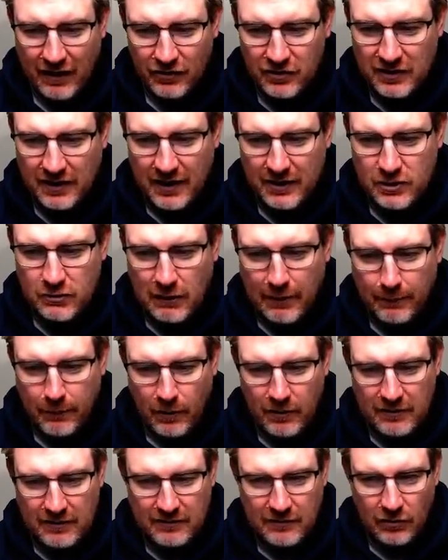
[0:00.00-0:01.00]
else to catch you up
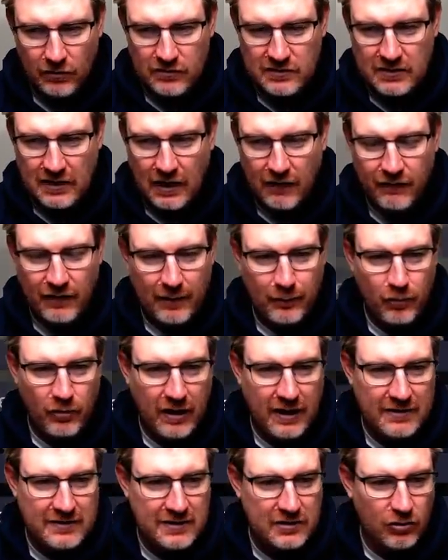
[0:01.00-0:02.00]
on. There's no staff
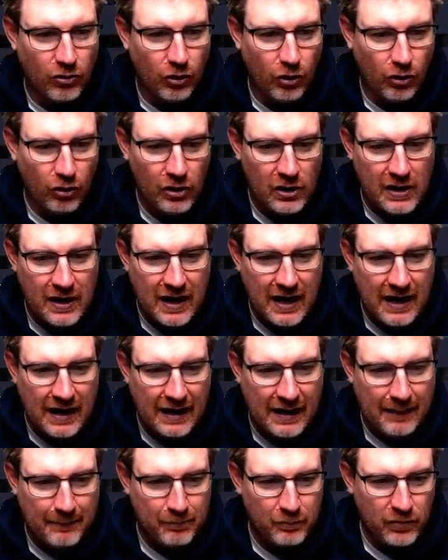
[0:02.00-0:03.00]
upgrades at all.
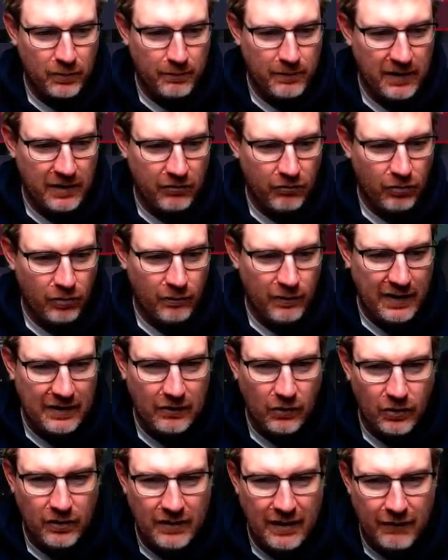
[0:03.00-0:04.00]
The pit crew, we had
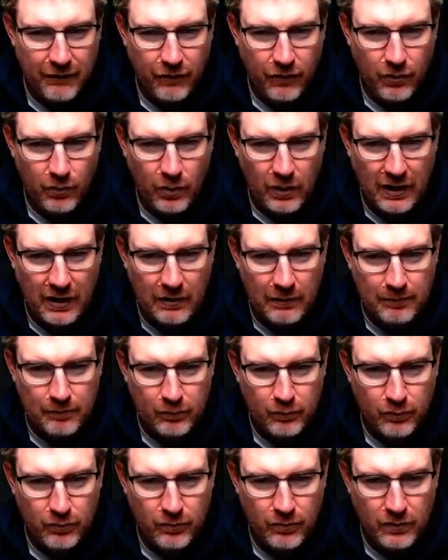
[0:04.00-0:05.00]
a look at that for a while.
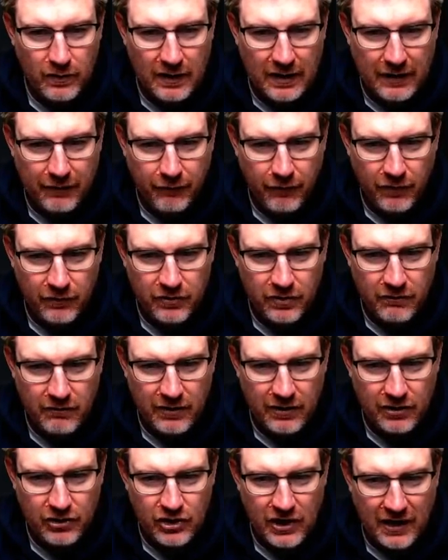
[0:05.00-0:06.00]
Front and
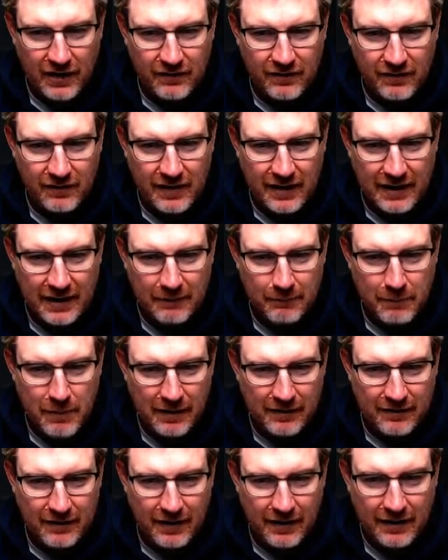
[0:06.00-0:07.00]
rear jacks is getting
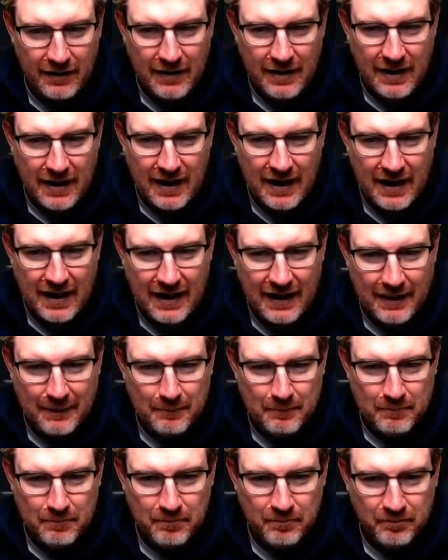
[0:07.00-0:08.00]
better.
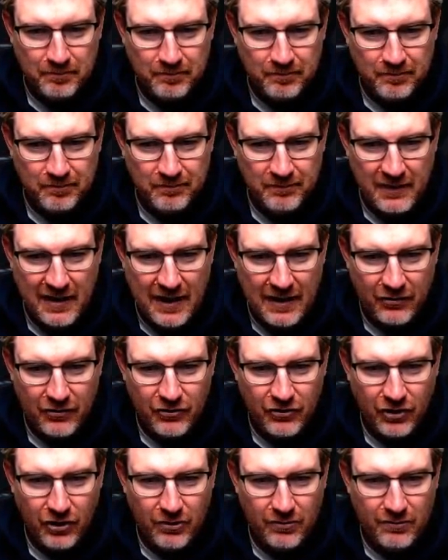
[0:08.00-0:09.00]
Yeah,
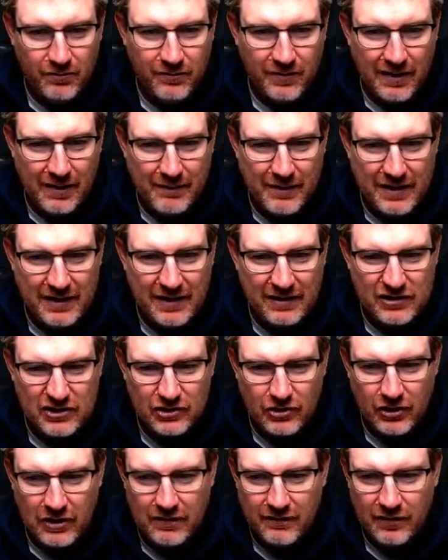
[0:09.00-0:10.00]
so, I mean, it
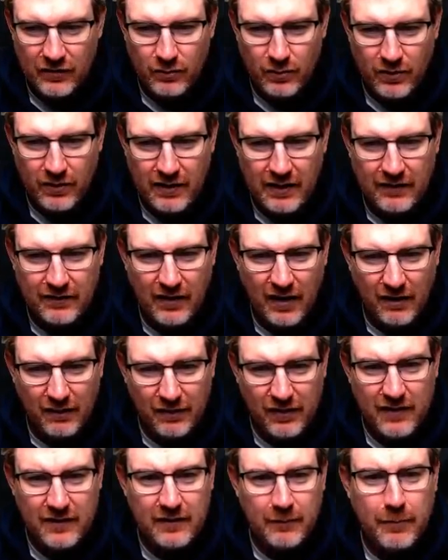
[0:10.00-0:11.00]
just kind of is what it is.
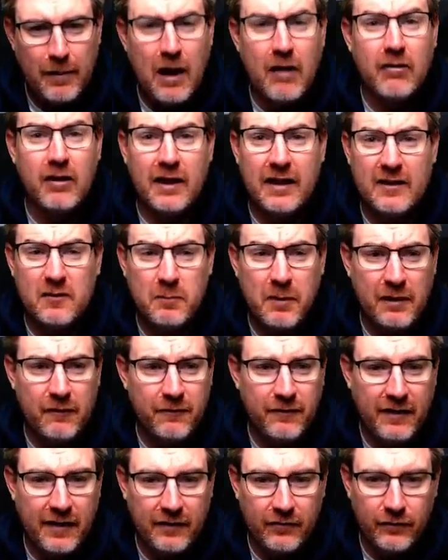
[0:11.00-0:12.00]
This apparently has been
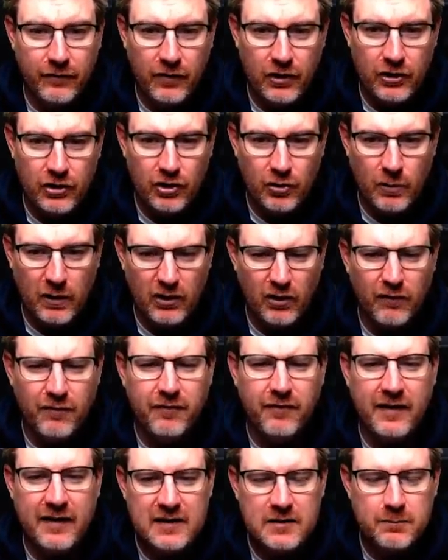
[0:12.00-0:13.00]
fixed for the new one. Not
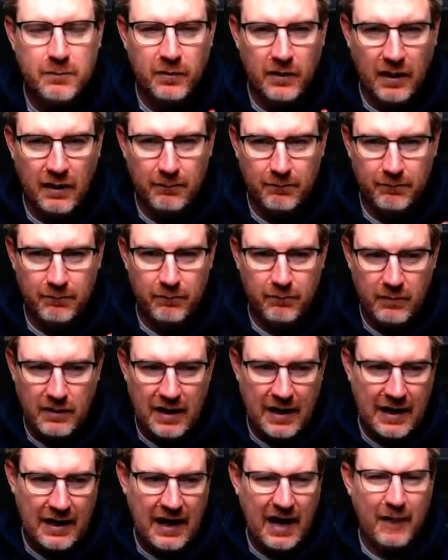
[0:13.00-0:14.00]
fixed, but
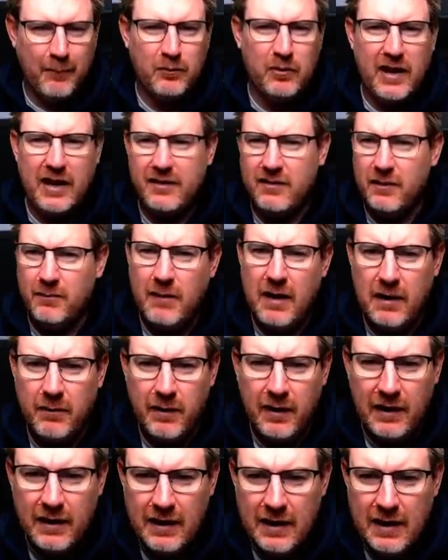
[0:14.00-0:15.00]
updated maybe